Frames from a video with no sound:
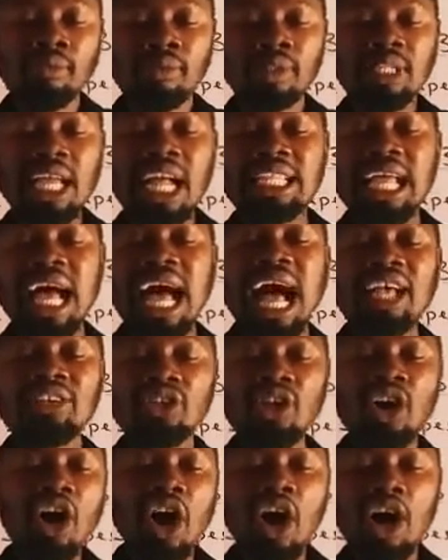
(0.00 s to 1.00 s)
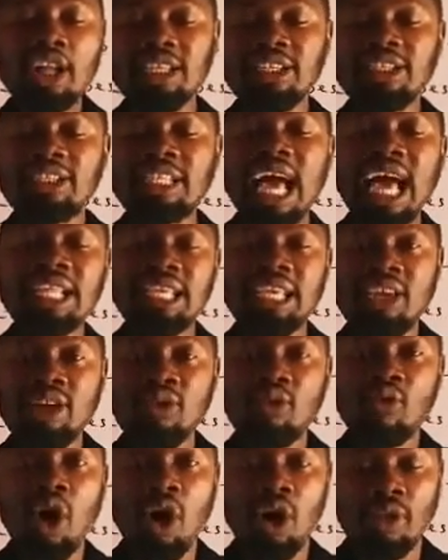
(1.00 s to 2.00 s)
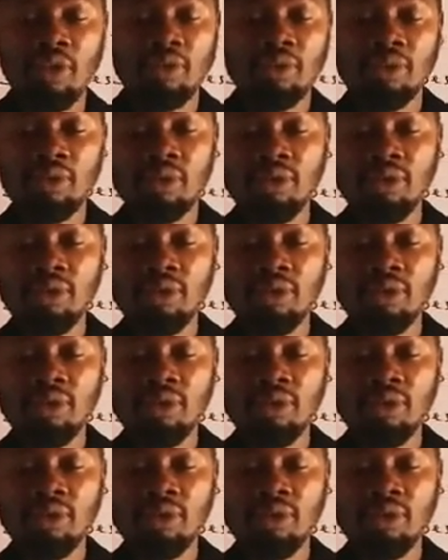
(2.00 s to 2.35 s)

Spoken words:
that has all the sides equal,